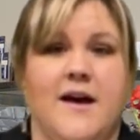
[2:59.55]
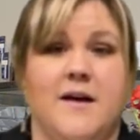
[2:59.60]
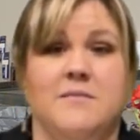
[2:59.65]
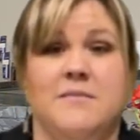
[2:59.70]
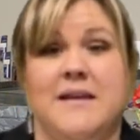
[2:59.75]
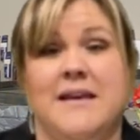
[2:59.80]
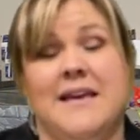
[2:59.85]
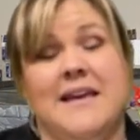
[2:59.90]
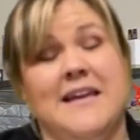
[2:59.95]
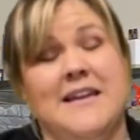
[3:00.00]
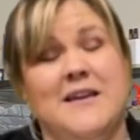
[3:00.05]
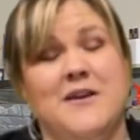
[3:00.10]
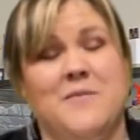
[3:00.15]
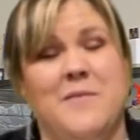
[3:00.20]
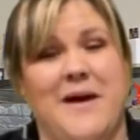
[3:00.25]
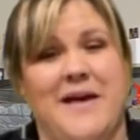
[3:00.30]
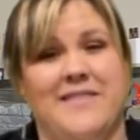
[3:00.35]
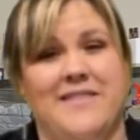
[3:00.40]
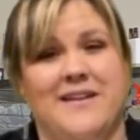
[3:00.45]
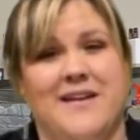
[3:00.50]
like
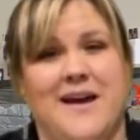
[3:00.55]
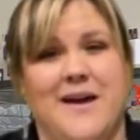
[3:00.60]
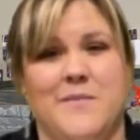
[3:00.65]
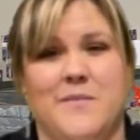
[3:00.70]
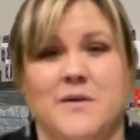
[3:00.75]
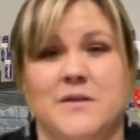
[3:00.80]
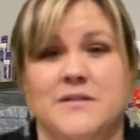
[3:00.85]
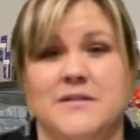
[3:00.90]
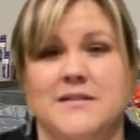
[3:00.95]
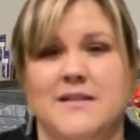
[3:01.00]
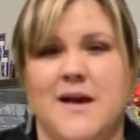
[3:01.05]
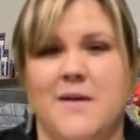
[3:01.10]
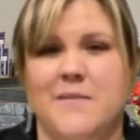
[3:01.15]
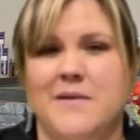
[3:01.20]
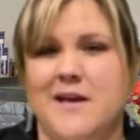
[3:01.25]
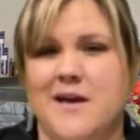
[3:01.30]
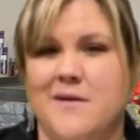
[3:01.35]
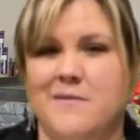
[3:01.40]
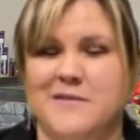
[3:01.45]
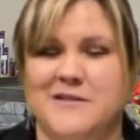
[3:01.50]
idiopathic
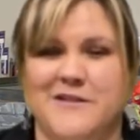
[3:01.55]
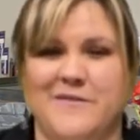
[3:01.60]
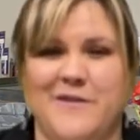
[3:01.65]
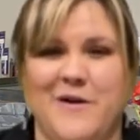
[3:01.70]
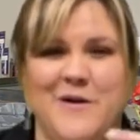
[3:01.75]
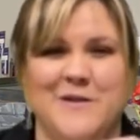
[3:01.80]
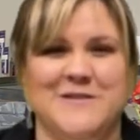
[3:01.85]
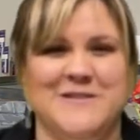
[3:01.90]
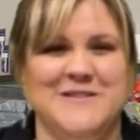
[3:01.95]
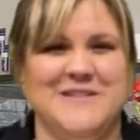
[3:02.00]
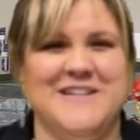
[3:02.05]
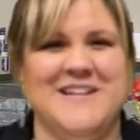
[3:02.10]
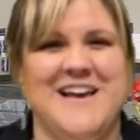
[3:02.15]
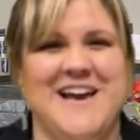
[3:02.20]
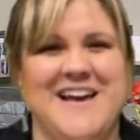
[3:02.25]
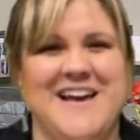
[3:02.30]
hyperinsomnia, which I've also done a